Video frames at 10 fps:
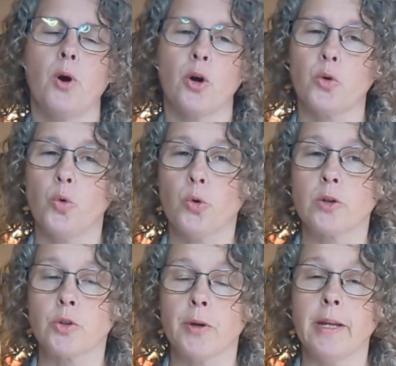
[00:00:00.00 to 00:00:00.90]

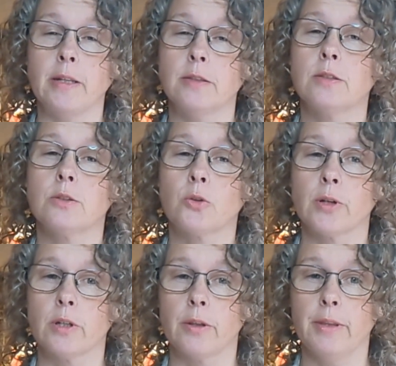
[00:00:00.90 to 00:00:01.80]
parkour trains
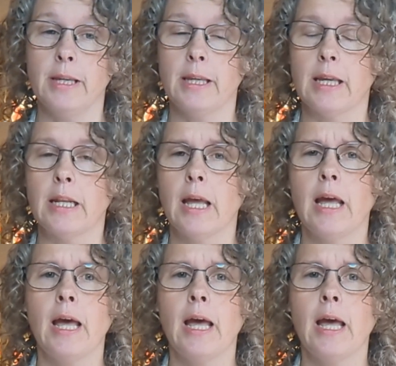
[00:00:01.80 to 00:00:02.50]
critical thinking